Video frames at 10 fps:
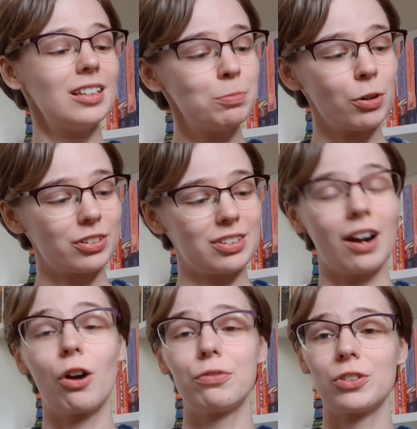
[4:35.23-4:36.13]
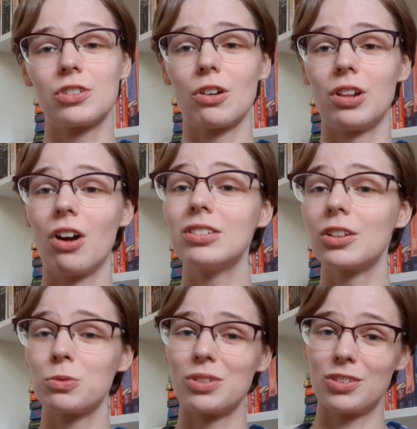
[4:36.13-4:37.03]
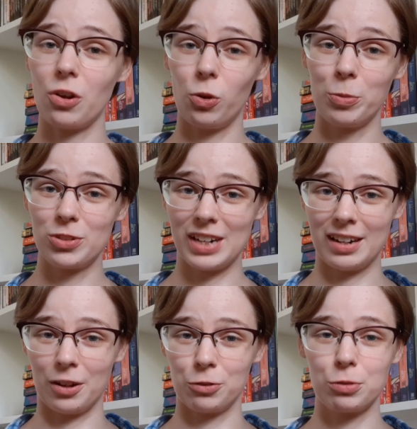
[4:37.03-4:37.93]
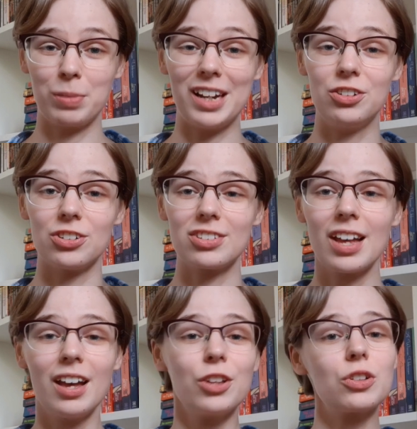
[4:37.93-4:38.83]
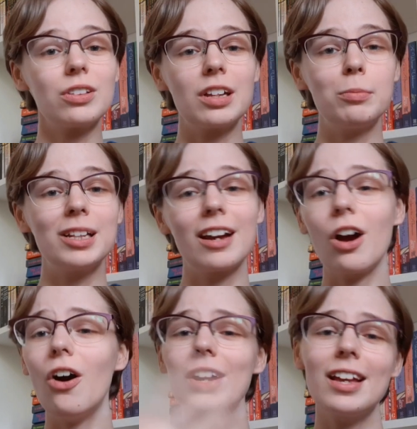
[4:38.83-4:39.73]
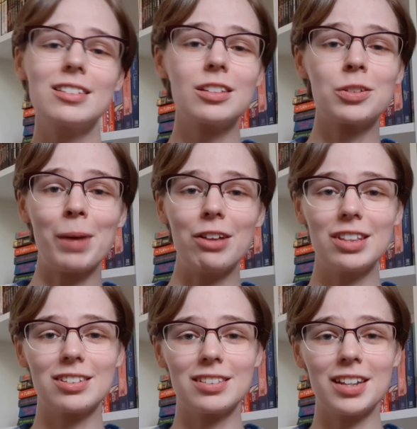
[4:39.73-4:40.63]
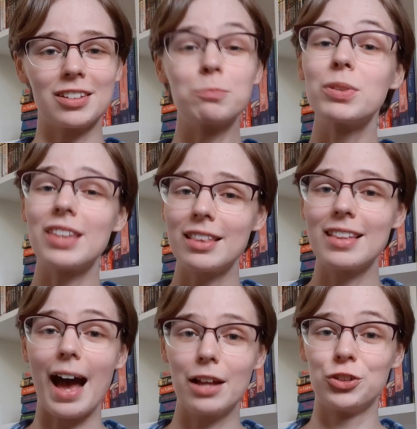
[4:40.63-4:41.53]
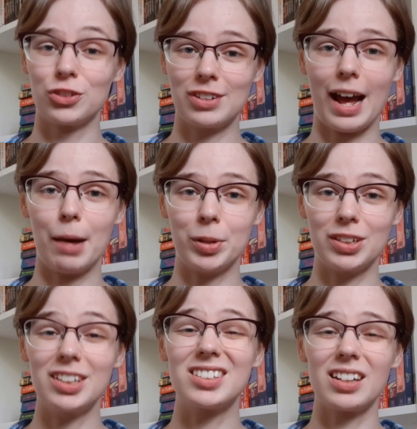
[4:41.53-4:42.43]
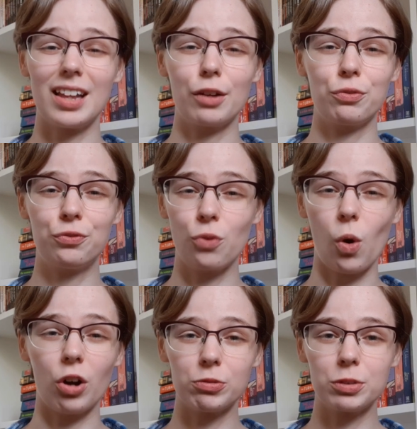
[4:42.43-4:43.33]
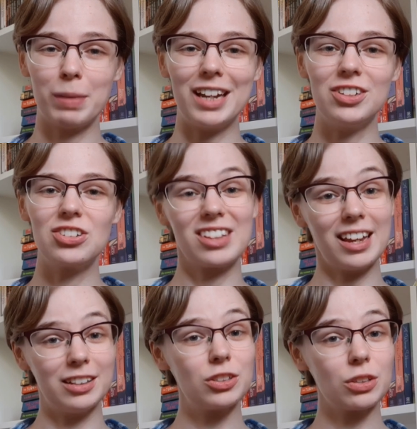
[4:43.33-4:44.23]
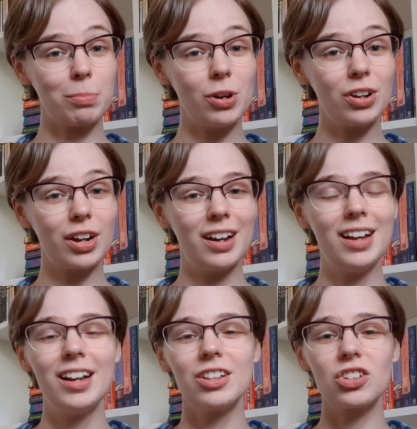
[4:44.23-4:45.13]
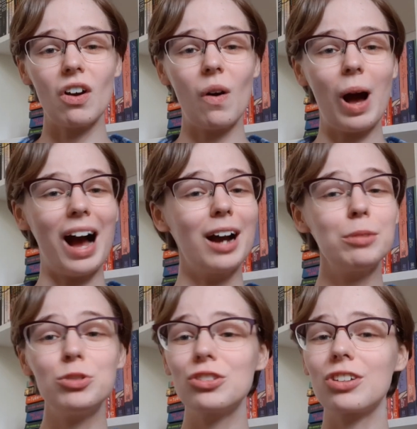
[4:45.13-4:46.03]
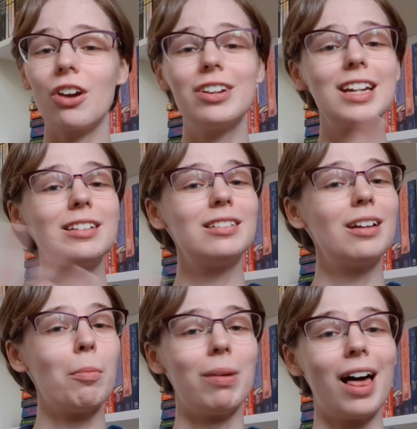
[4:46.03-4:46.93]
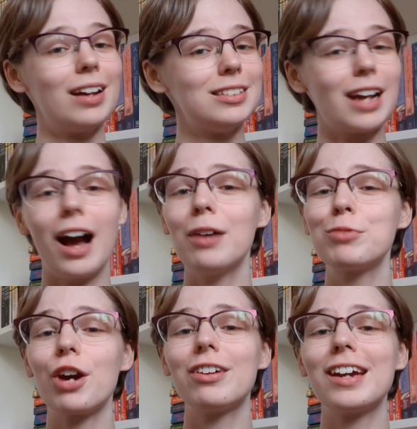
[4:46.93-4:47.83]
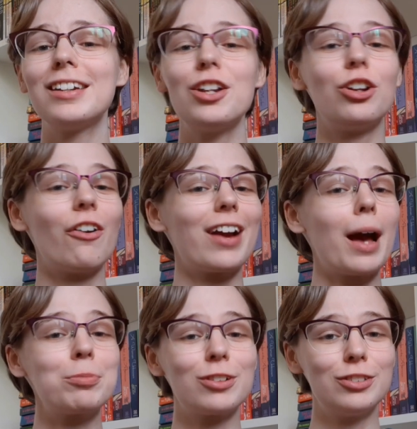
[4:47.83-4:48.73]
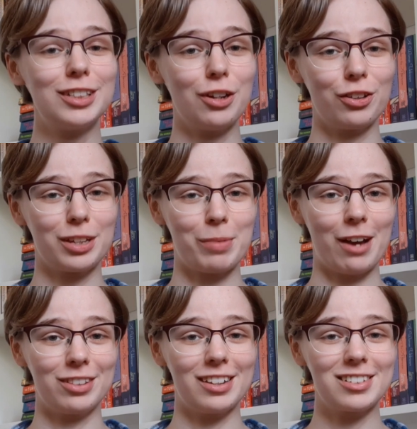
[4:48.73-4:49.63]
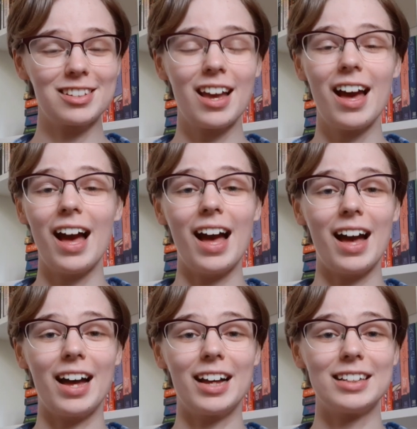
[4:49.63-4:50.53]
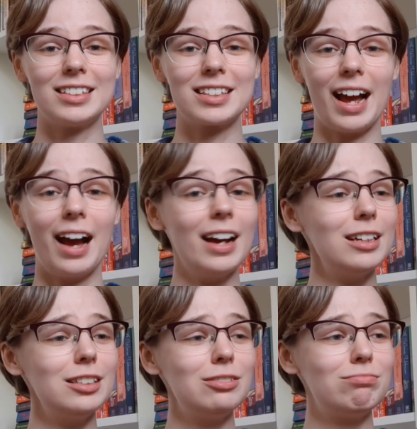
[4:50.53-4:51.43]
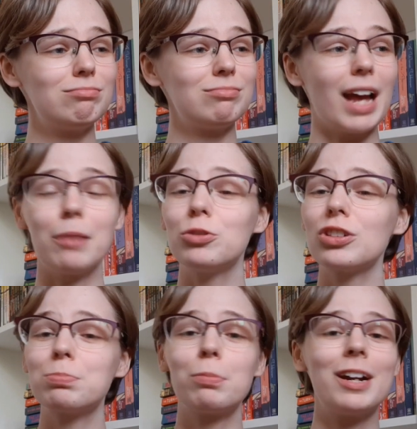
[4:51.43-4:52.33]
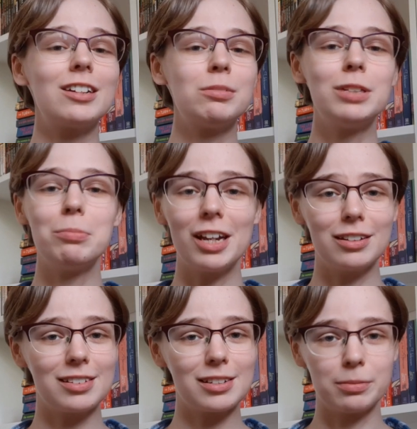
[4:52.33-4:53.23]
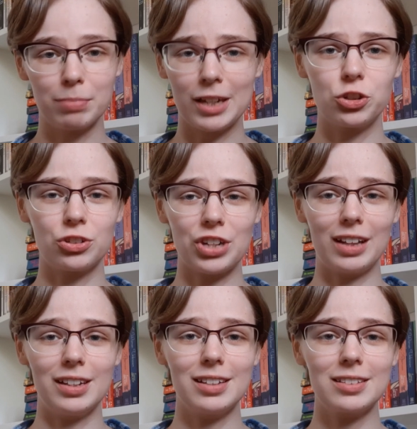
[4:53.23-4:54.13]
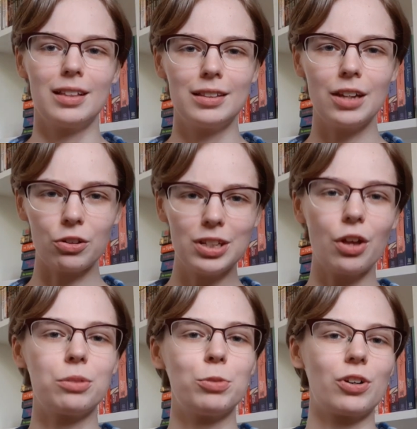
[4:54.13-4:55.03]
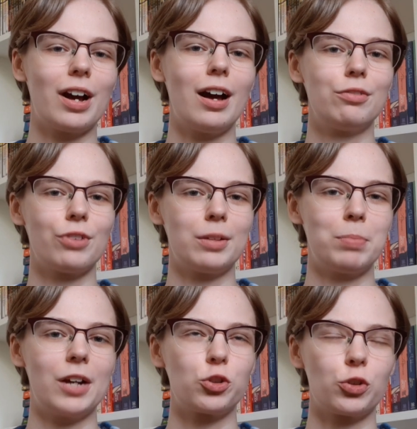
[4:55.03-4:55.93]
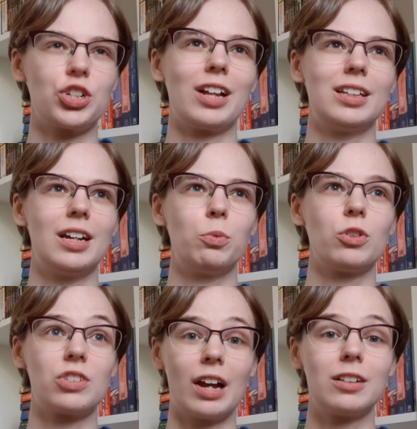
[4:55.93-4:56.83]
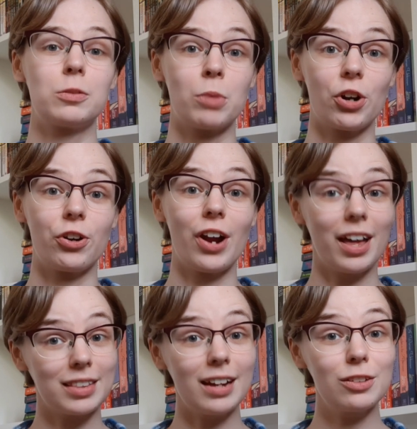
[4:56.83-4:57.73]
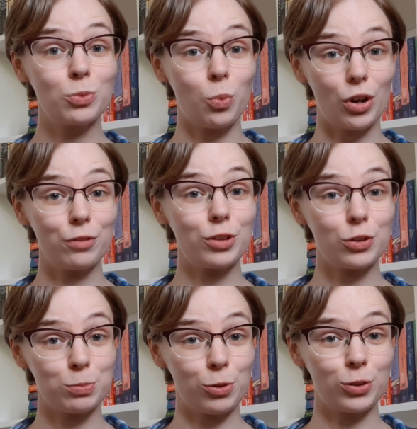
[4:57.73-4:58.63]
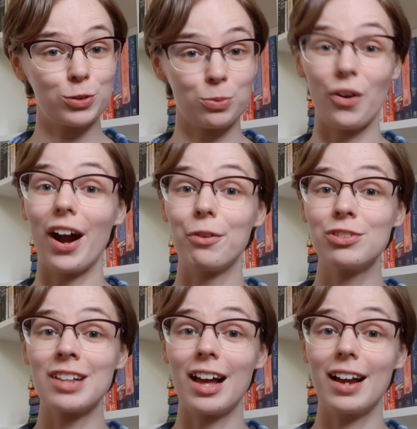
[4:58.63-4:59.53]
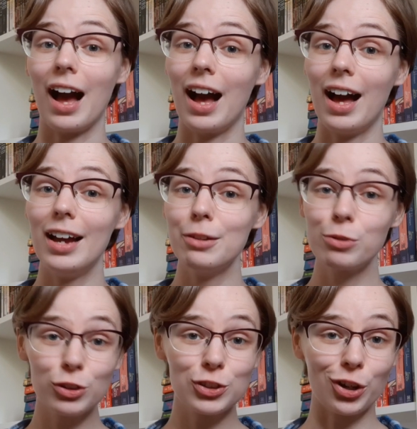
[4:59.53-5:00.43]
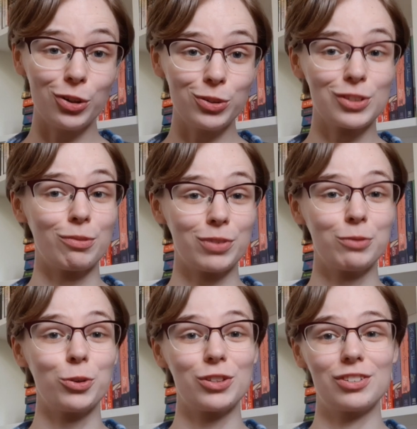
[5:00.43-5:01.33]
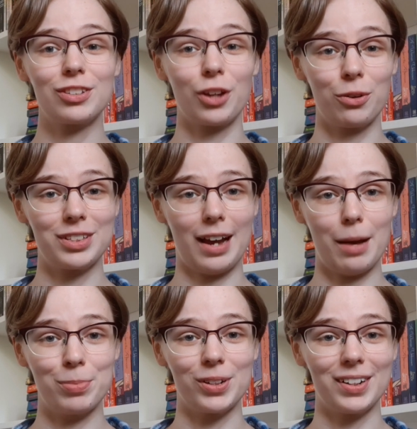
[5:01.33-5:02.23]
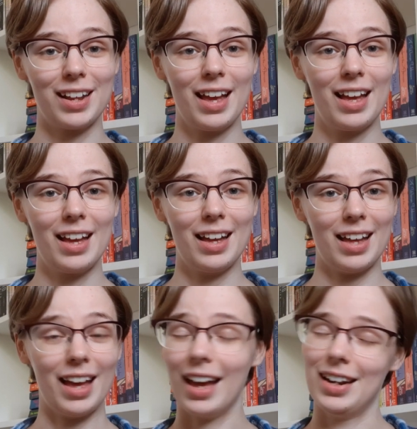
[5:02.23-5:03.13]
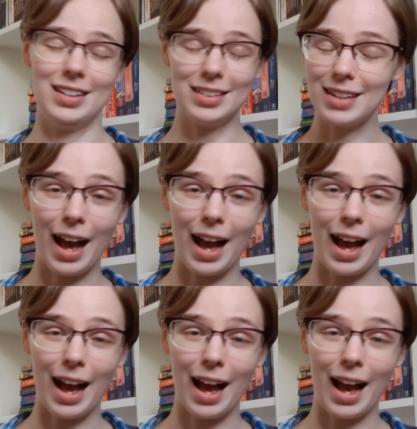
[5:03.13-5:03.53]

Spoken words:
books are often so long. This one's almost 900 pages. So they'll be like, oh yes, it's about this and this, but then that doesn't happen until like 400 pages into the book. So I'm just going in blind. I'm going in knowing absolutely nothing about this, and I am just prepared to be amazed by George Eliot. The only other book I've read by George Eliot was Silas Marner, and that is one of those books where I was like, I was told something was going to happen, and it didn't